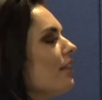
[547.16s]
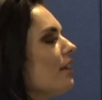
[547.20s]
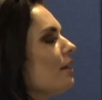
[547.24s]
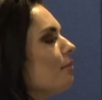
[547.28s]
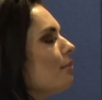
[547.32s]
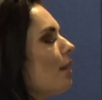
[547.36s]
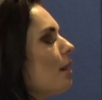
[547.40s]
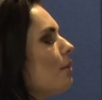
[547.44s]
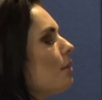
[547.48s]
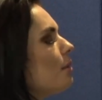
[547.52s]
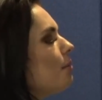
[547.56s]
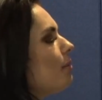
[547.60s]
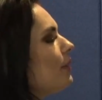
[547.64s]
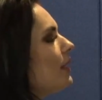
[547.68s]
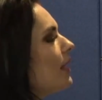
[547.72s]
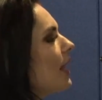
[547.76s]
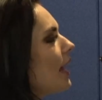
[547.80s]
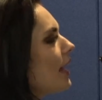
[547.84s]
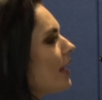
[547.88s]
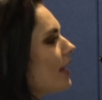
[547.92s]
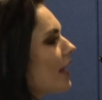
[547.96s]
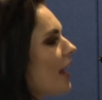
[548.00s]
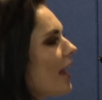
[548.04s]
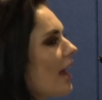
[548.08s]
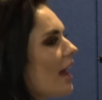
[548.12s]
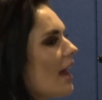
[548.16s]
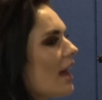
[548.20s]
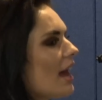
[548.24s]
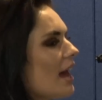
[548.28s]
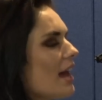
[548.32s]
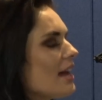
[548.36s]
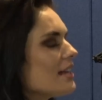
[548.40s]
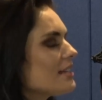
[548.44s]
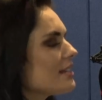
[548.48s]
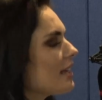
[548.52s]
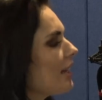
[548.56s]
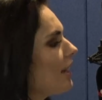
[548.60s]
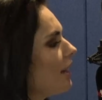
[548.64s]
I think mine would be like
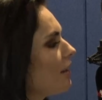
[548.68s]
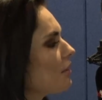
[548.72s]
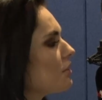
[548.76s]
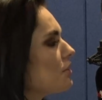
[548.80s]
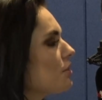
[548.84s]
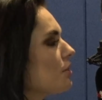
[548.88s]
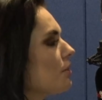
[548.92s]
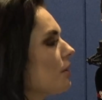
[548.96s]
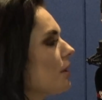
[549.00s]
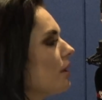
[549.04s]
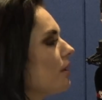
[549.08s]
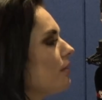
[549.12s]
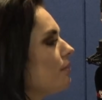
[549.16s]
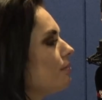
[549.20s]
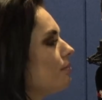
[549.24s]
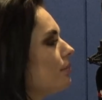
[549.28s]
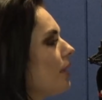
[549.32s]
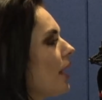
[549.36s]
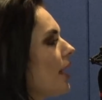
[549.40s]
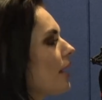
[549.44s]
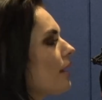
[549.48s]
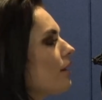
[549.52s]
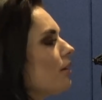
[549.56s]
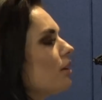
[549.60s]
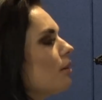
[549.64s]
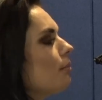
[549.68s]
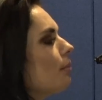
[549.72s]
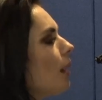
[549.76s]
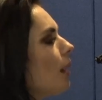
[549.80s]
a sellout tour, like no